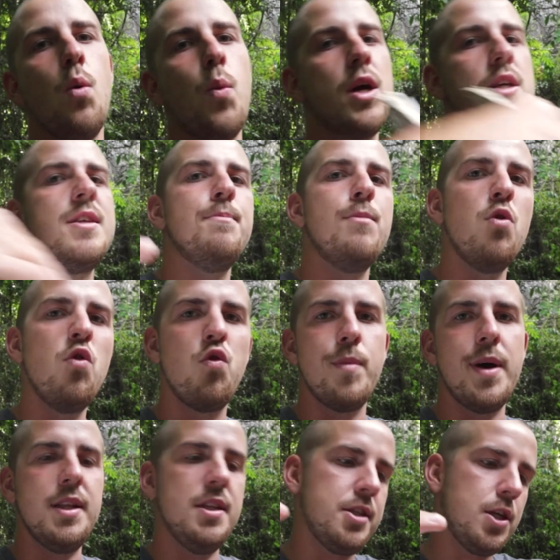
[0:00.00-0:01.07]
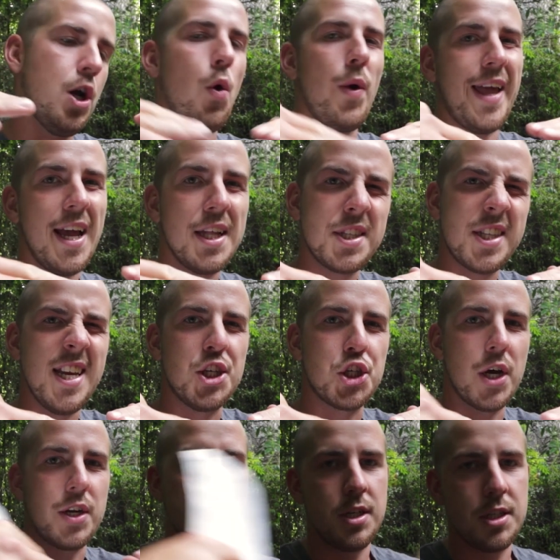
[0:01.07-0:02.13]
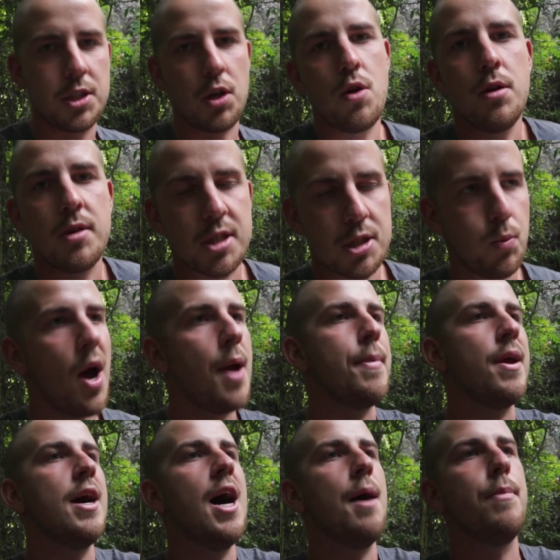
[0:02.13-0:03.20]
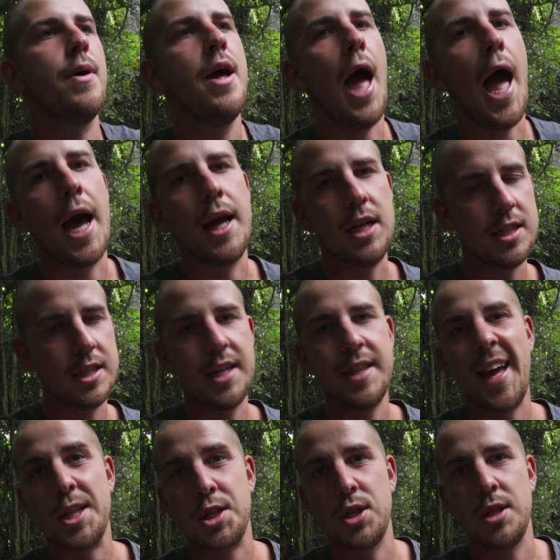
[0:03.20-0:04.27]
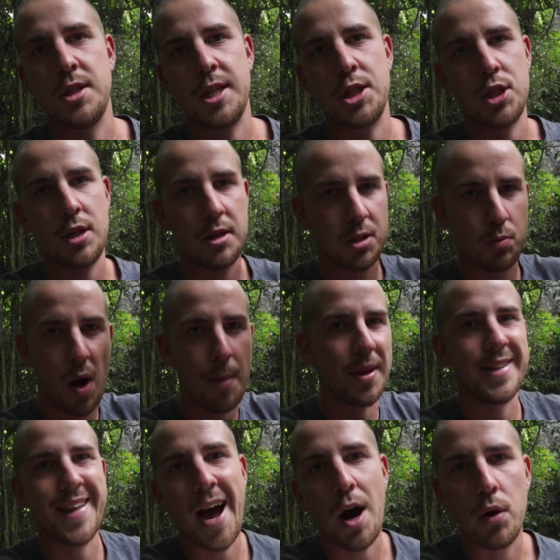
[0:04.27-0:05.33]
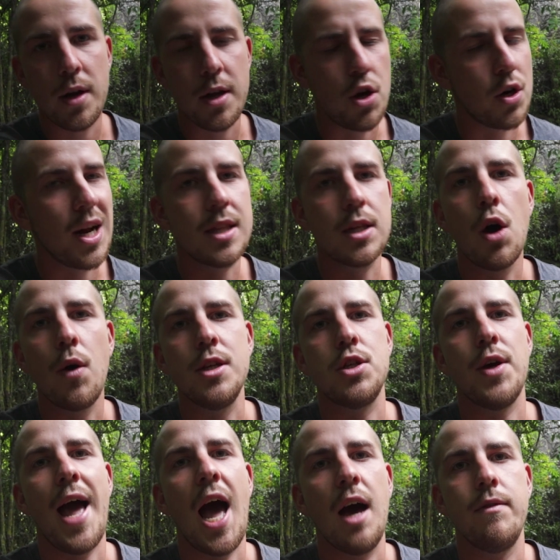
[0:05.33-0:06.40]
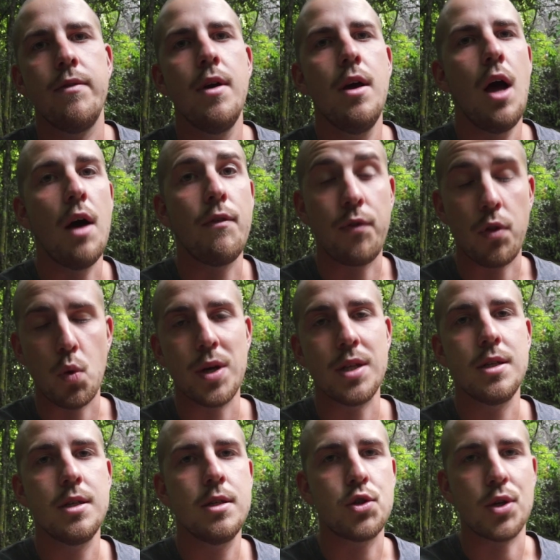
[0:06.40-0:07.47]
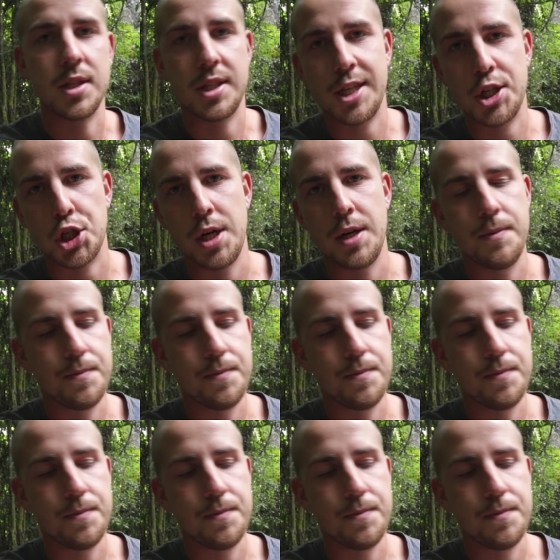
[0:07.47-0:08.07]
where the movements go against each other, so you're swiping up and then the next transition you're swiping down, you're not going to have a fluid transition.